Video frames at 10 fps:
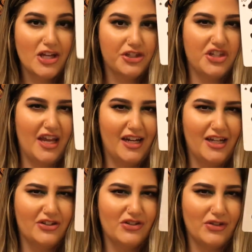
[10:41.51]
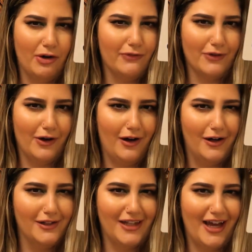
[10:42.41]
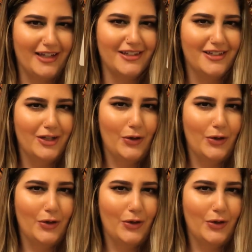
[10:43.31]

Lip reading: shady, just overall like,